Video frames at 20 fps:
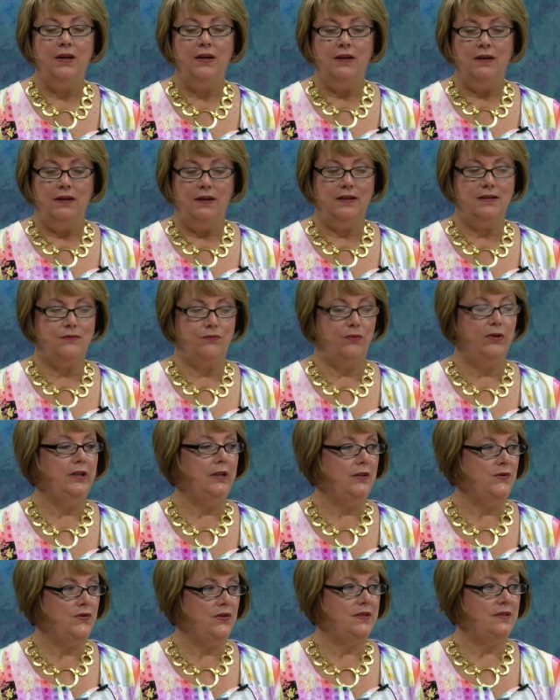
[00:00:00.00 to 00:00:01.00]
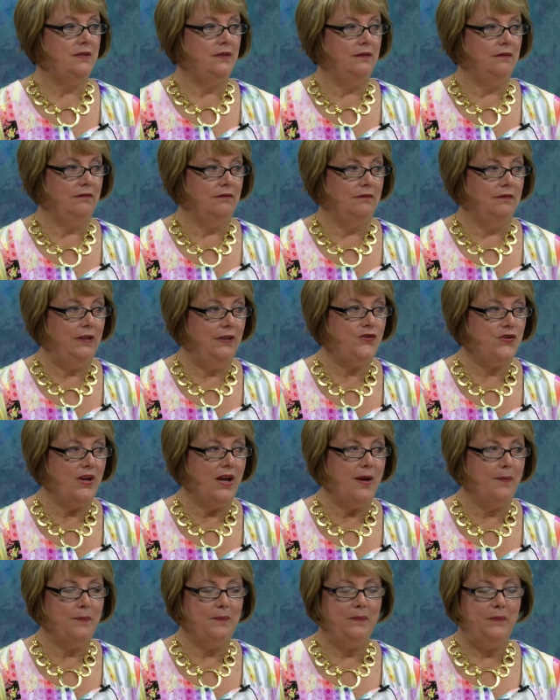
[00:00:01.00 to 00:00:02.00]
it's really just a gift
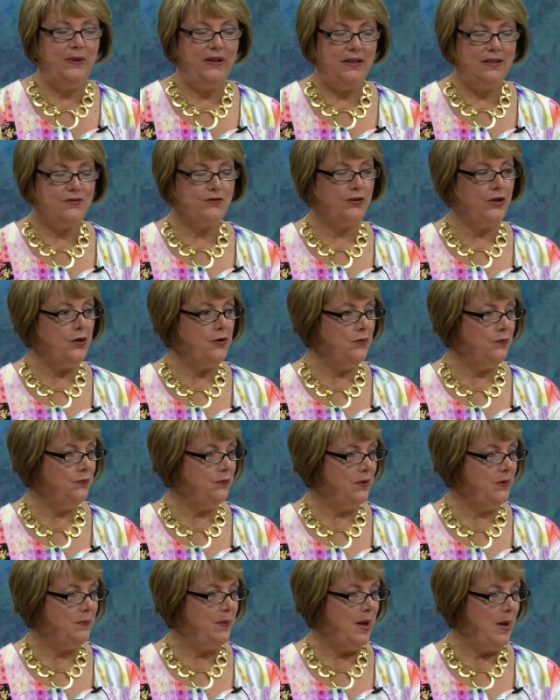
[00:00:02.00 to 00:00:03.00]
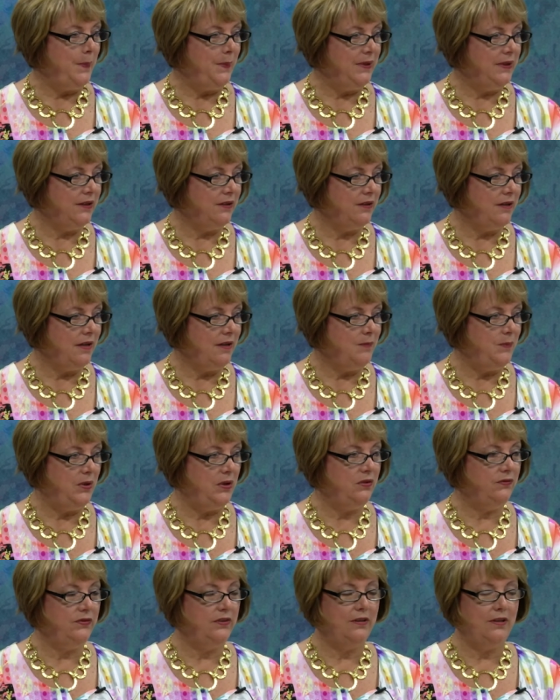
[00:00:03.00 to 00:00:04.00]
shop, but it's grown with popularity and
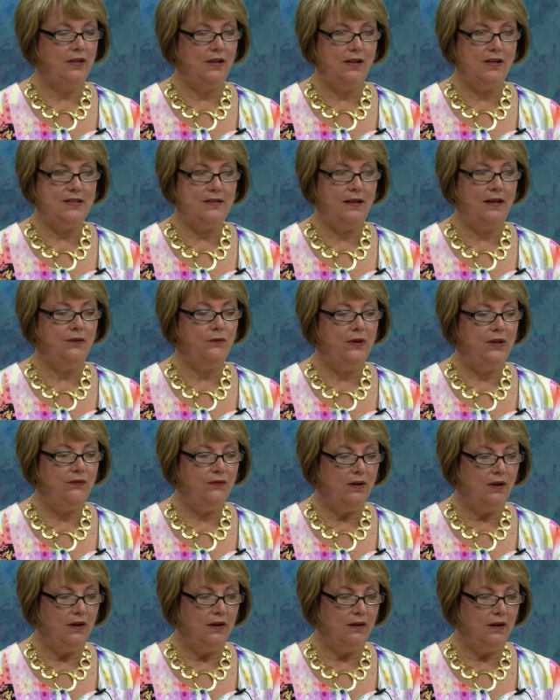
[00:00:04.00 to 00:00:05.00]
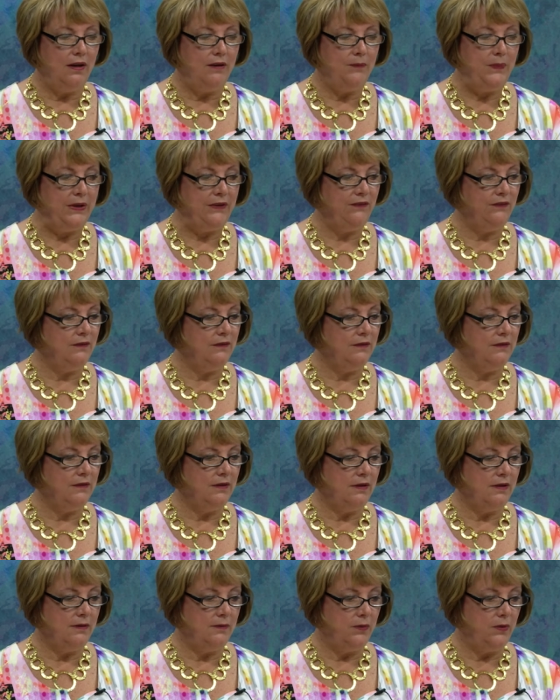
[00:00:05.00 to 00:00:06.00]
beautiful things, and we have been
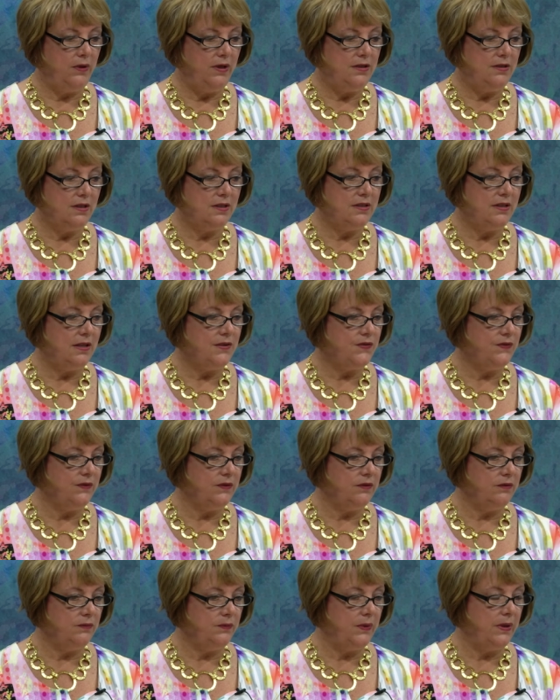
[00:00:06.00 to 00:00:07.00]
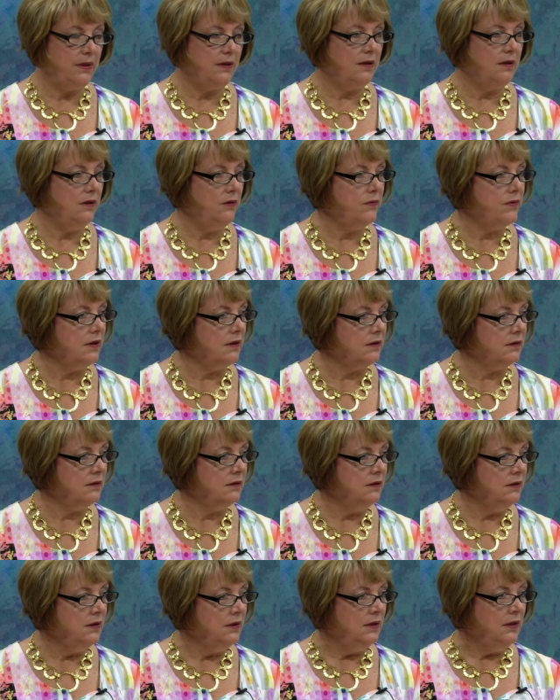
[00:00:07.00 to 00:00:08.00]
um, quite successful with clothing.
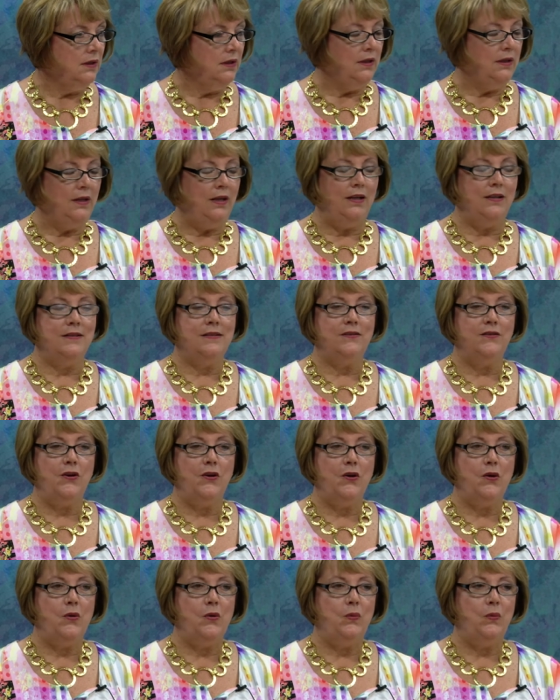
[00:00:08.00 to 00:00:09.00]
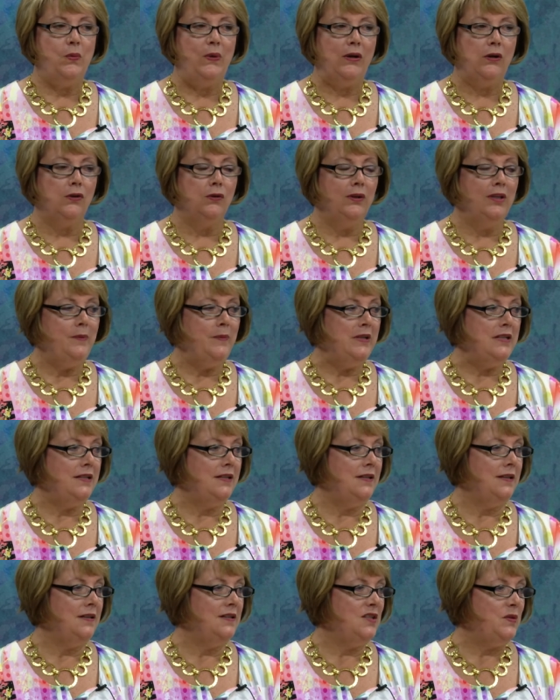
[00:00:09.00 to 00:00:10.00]
And so we are
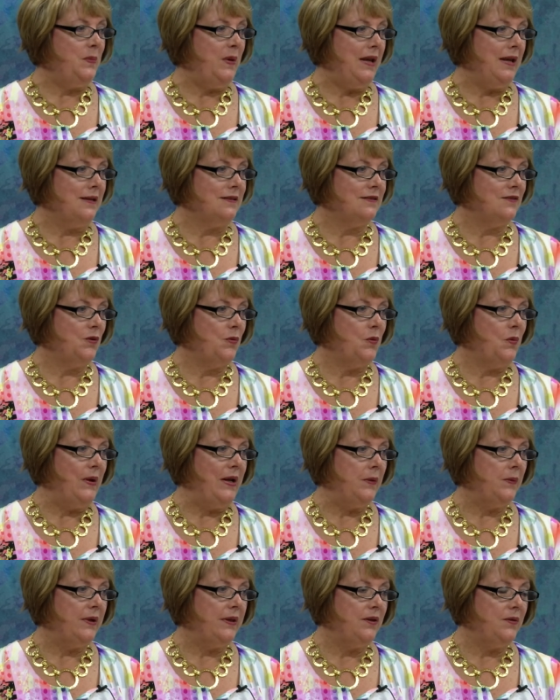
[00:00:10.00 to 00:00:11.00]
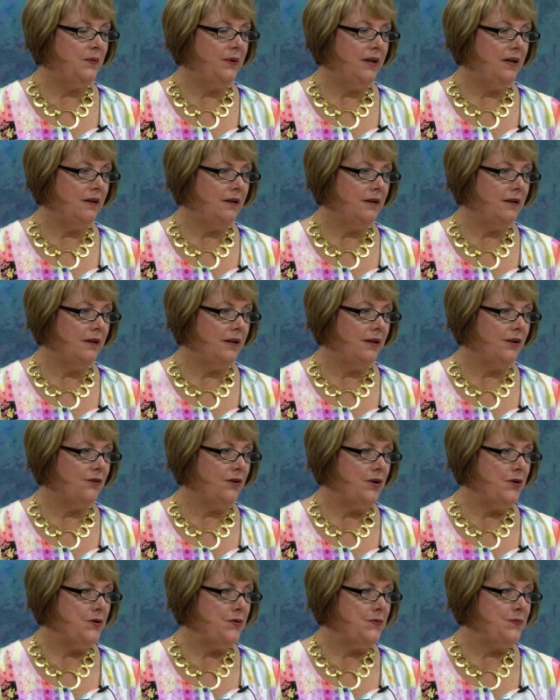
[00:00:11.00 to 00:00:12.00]
limited in space, so a way where that we are going to
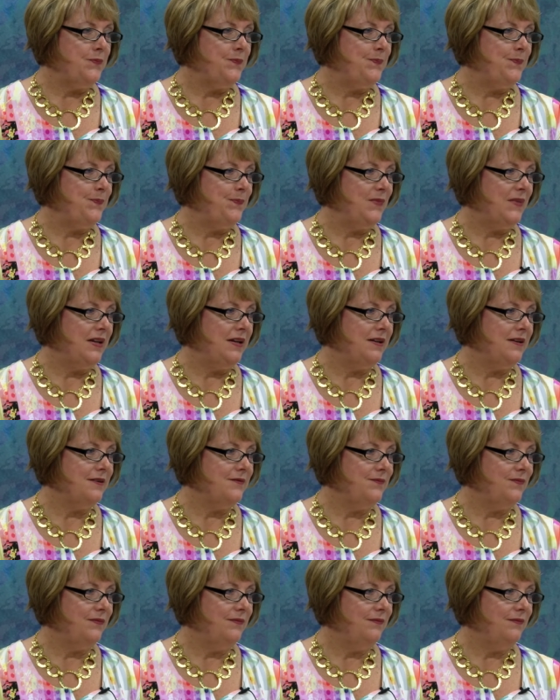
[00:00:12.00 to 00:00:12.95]
grow Um,